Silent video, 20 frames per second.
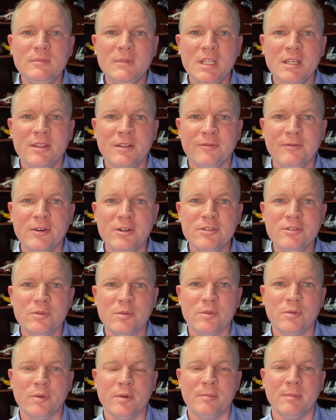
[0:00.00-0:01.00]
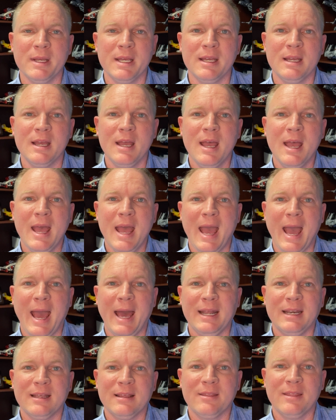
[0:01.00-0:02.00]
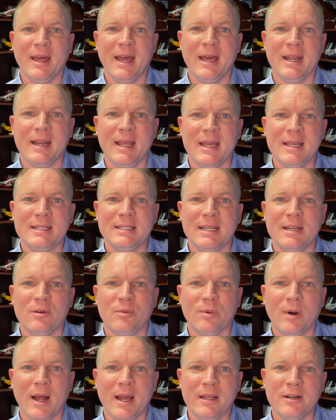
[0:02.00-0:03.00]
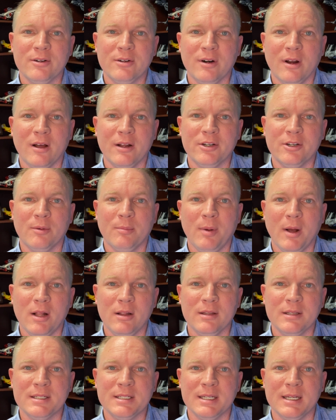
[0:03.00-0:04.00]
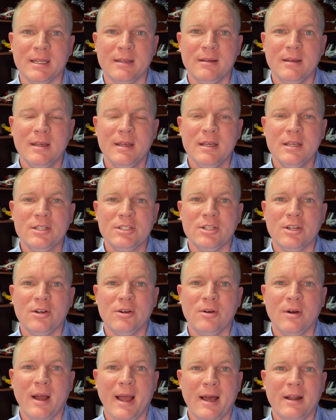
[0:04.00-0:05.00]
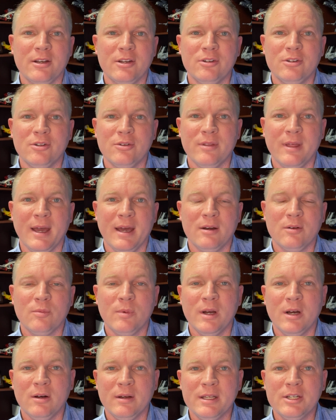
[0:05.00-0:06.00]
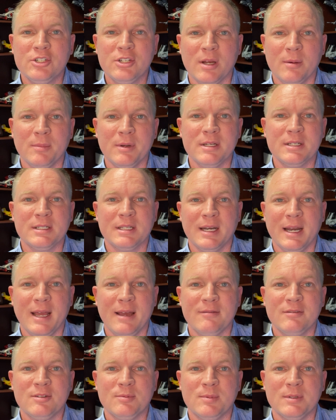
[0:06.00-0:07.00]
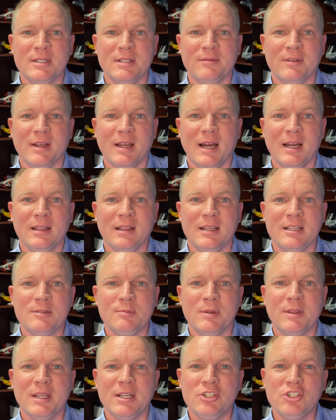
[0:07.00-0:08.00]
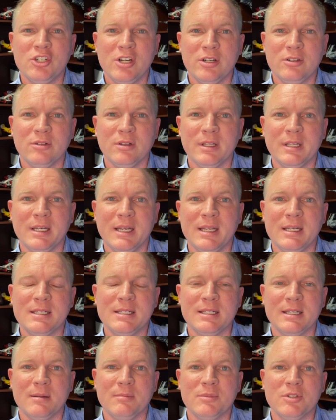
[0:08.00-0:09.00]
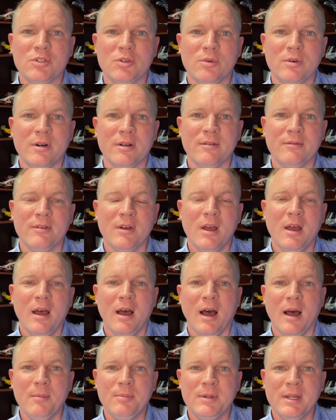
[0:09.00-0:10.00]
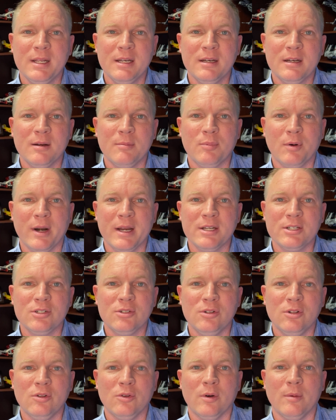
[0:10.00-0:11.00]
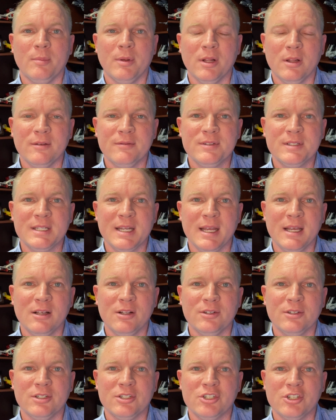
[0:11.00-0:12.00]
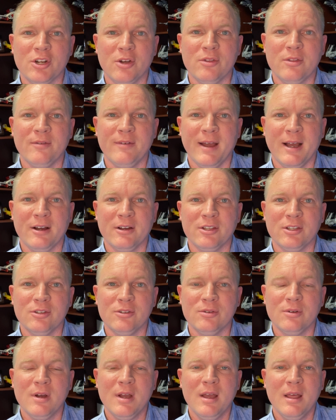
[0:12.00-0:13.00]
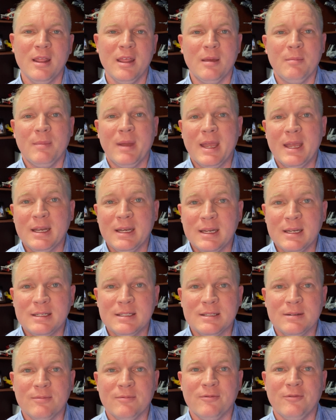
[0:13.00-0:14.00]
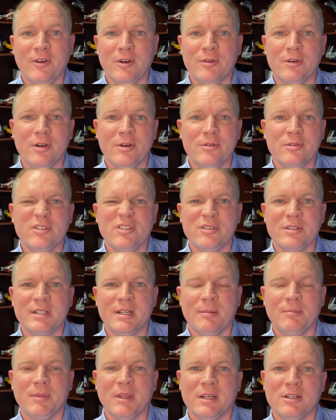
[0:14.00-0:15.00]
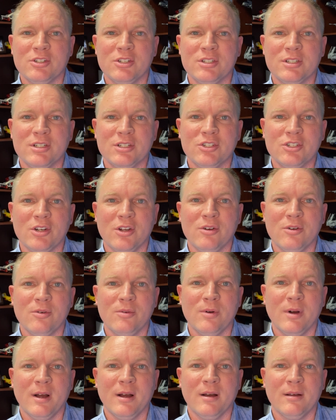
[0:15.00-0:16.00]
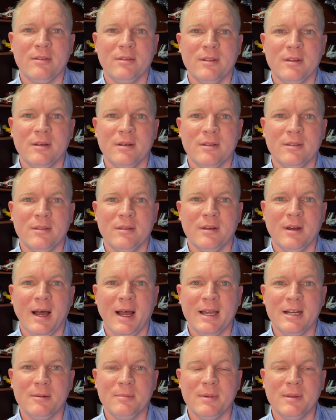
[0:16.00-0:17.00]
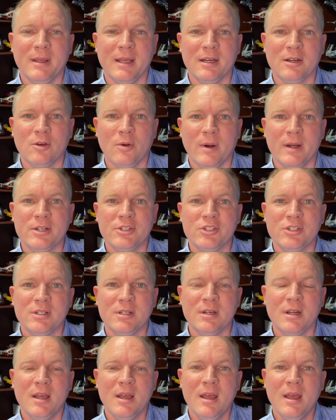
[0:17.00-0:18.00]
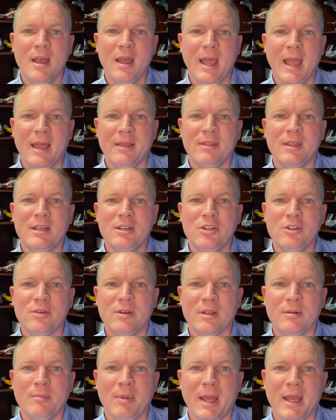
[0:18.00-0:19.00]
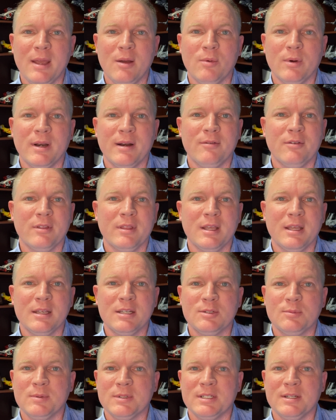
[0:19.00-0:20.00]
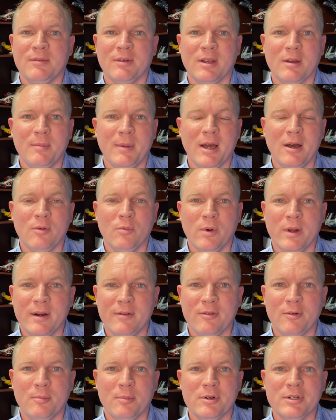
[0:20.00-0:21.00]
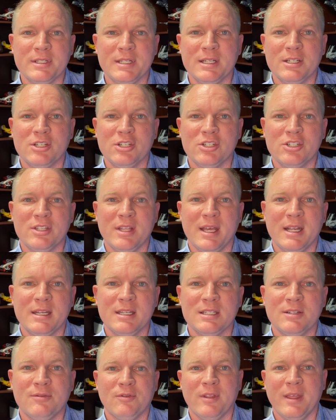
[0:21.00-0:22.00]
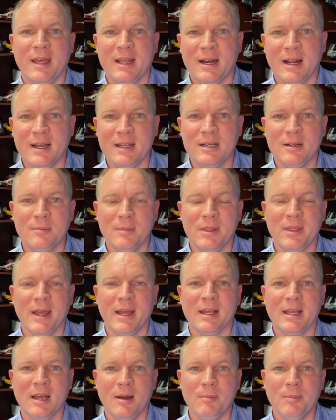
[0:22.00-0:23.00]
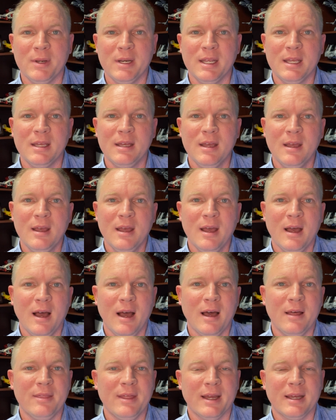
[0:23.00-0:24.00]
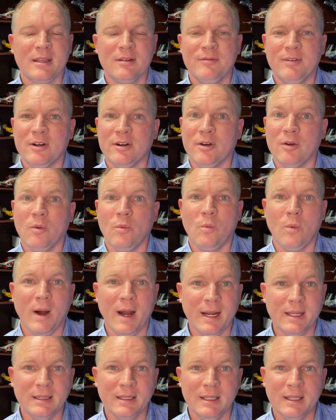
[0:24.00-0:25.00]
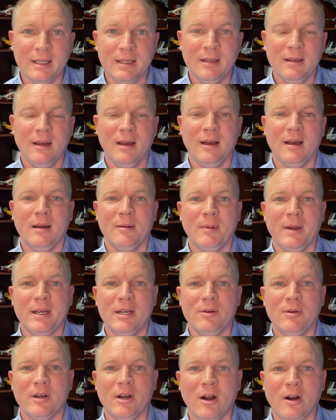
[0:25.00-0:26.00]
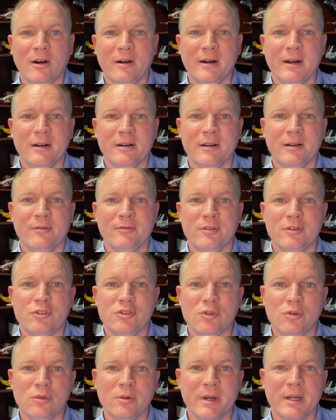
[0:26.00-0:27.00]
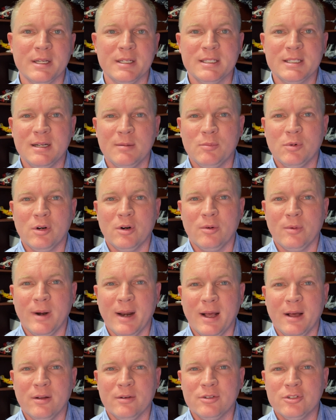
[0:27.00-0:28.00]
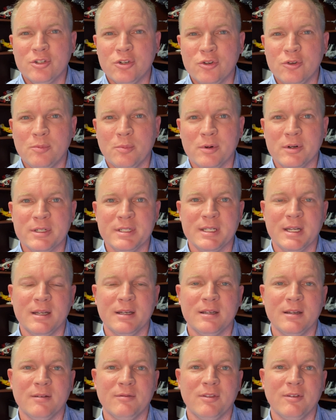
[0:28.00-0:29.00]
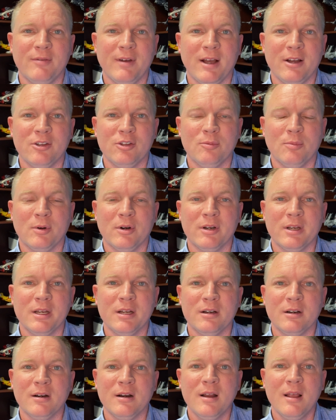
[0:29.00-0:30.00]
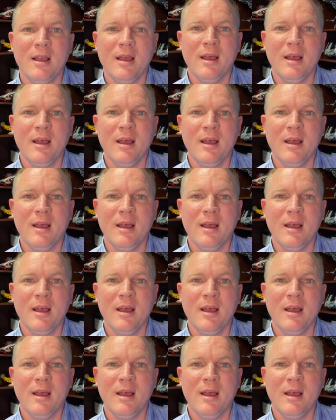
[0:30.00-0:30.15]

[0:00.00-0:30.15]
The first one would be adding that as a rider on your policy. So how do you do that? Well, each company is going to have specific guidelines, but they generally need some sort of updated appraisal or bill of sale to show the value. They may need some photos or something just to show the item in question. And then you can pay whatever the specific amount, whatever percentage that is that item in that company. That can vary widely. I know in our area for jewelry, it's somewhere around 2% of the value per year.